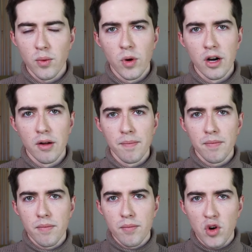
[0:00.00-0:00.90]
Well,
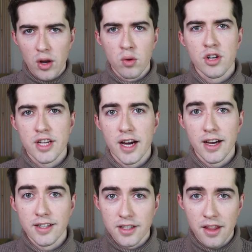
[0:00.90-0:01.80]

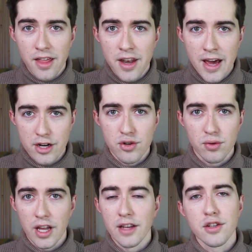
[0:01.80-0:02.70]
prioritize the natural
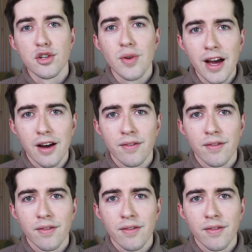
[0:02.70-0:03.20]
light that you have.